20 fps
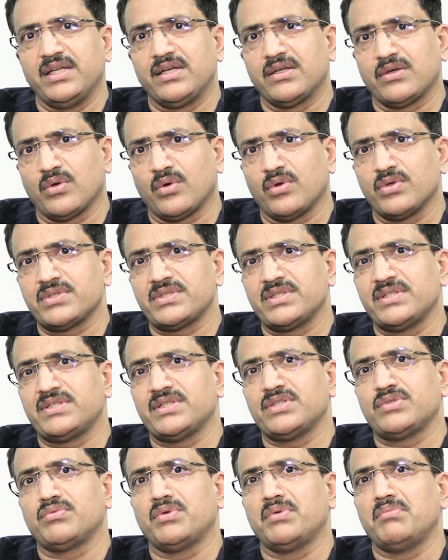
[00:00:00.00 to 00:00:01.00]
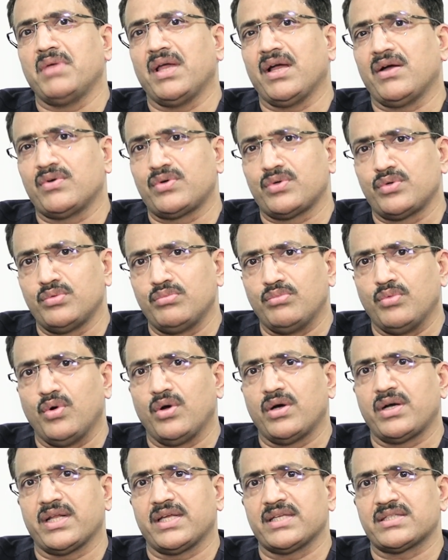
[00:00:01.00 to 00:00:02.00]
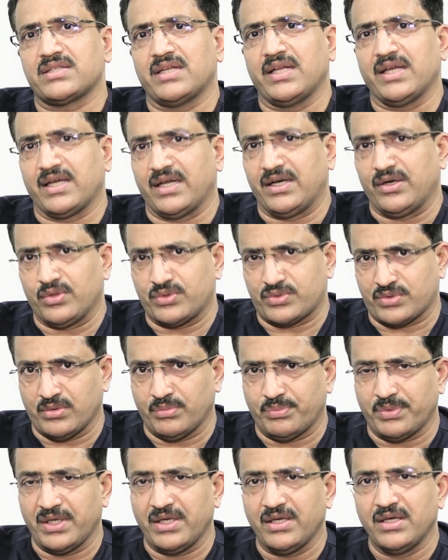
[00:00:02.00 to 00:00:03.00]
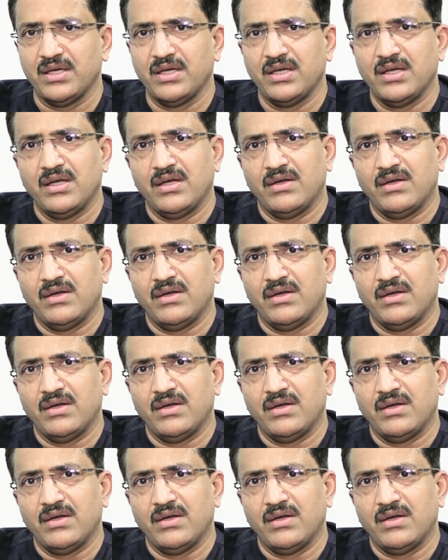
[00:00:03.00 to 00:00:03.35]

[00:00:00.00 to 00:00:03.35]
In Crohn's disease, we may have to do more tests like endoscopy